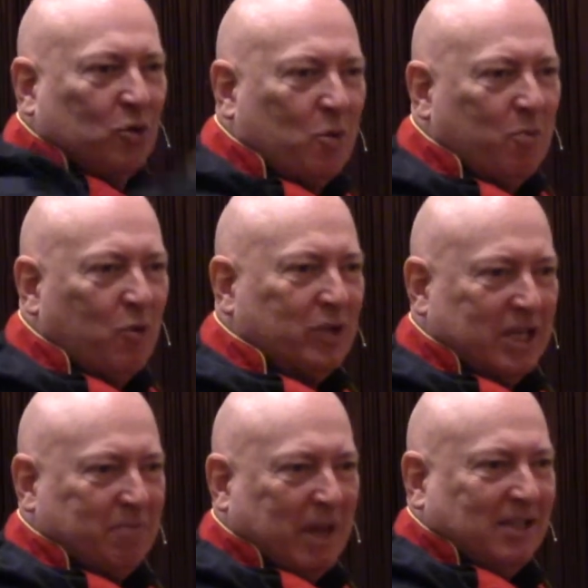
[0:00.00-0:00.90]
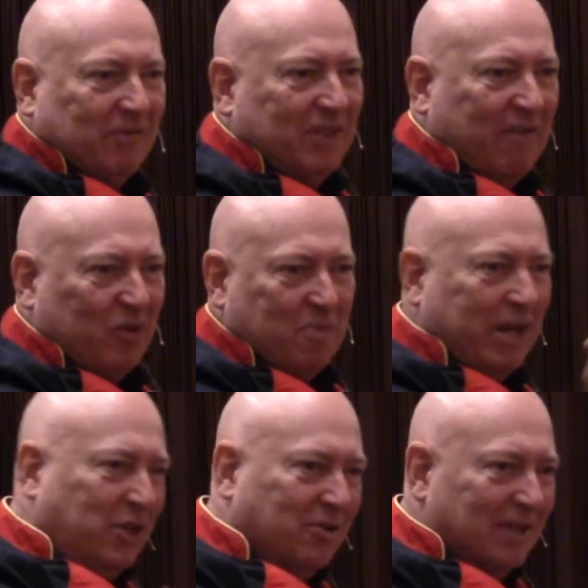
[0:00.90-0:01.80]
the most expensive stuff on the
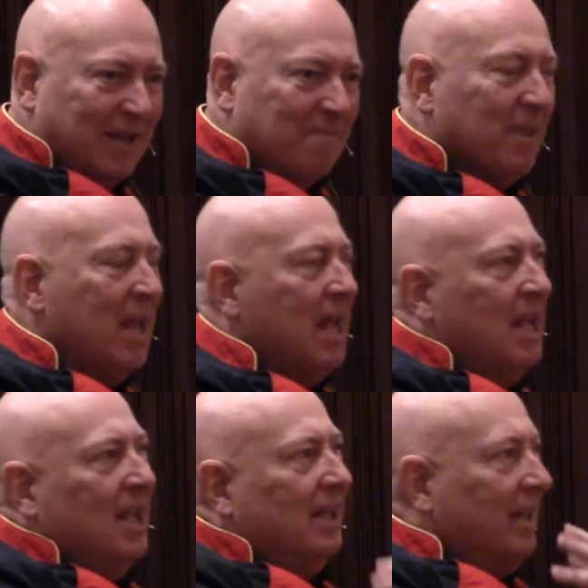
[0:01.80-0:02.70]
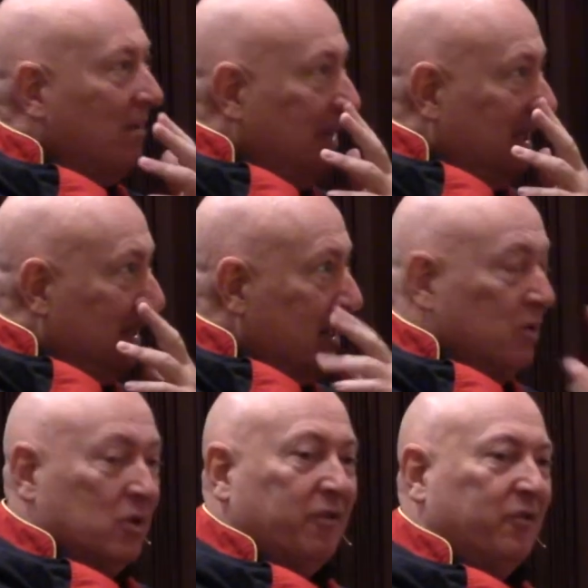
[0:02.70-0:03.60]
menu. I mean, that
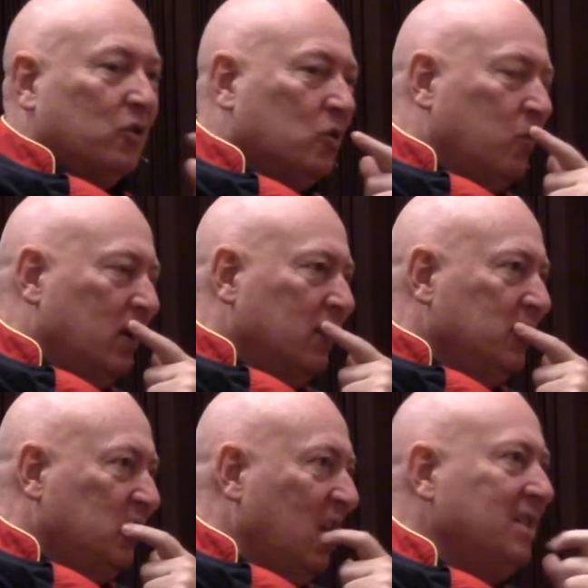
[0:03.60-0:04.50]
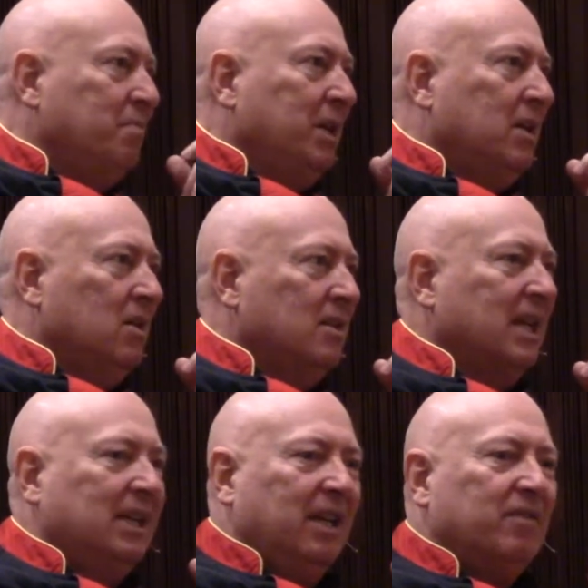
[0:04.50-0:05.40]
was the first one. Just because I
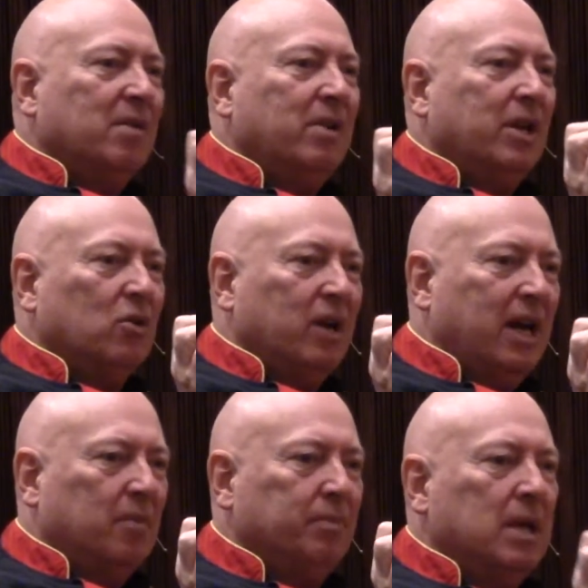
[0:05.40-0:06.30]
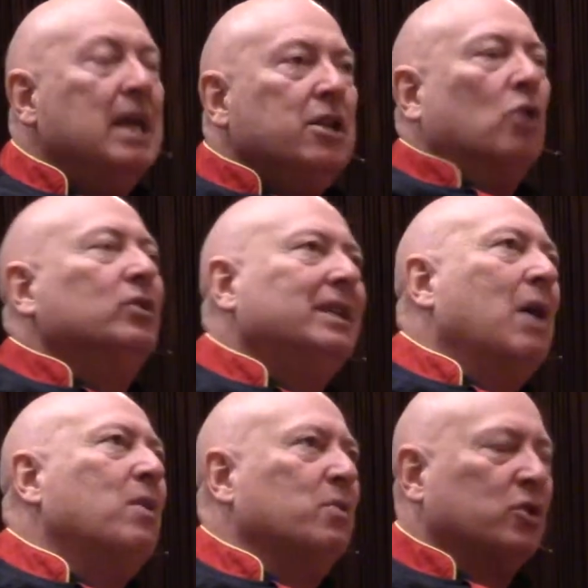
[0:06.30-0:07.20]
give them little help. Now, that
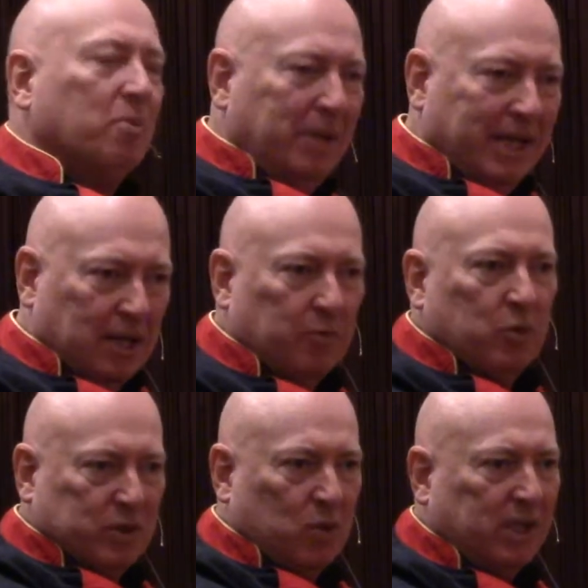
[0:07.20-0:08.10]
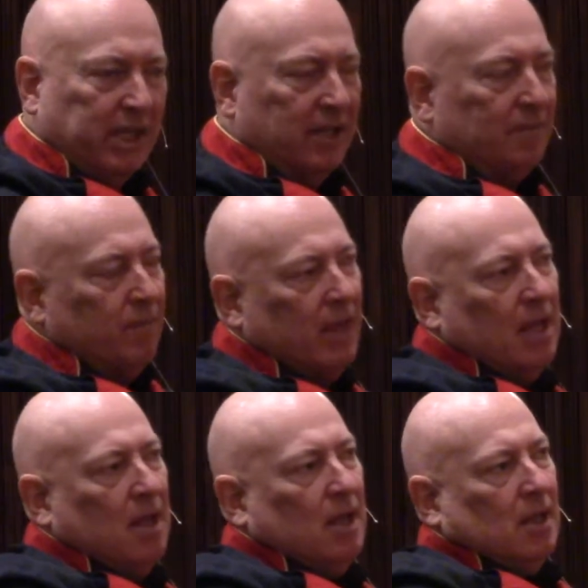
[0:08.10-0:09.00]
one was a big help, it was 1 year.
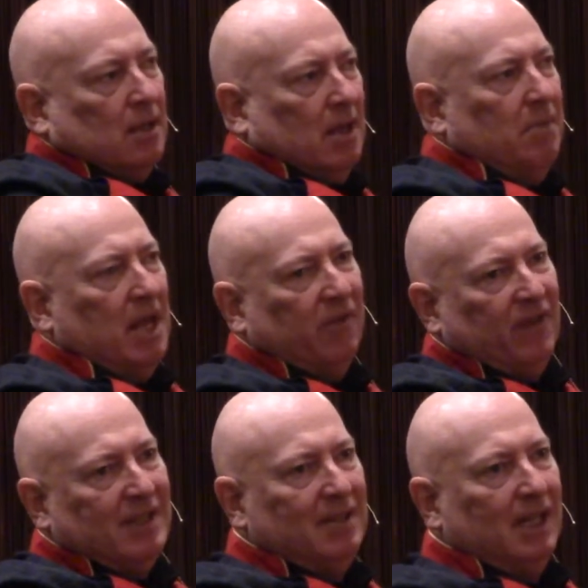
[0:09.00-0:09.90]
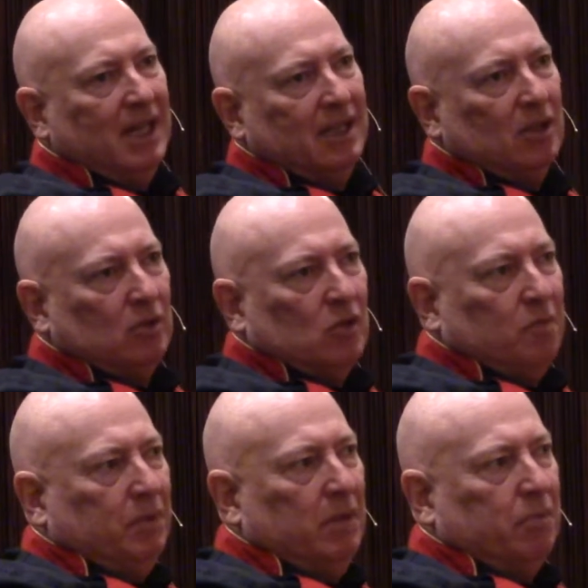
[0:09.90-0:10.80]
I investigated to the
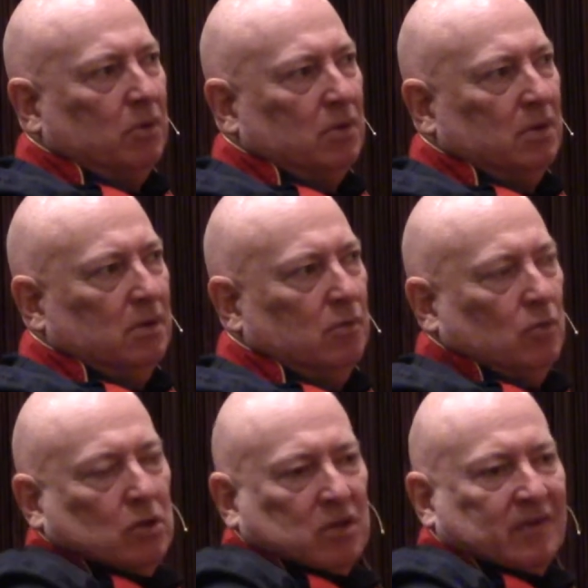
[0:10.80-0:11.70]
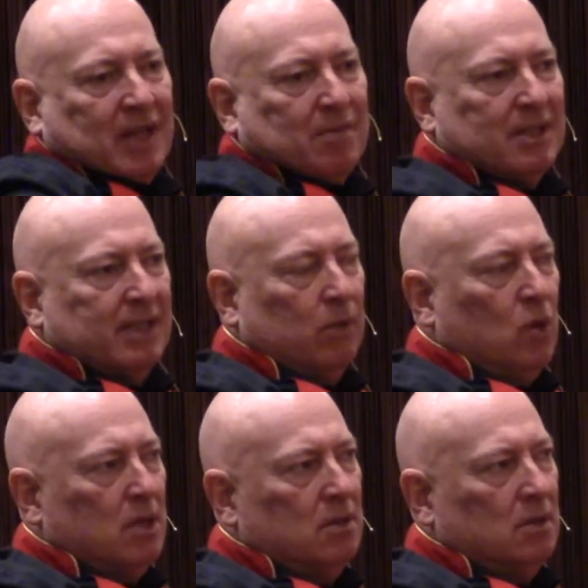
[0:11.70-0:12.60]
people. Most of them, I say,
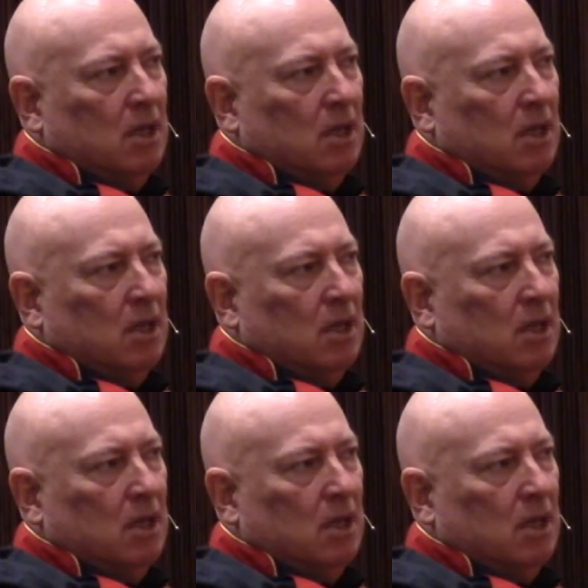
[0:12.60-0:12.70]
well,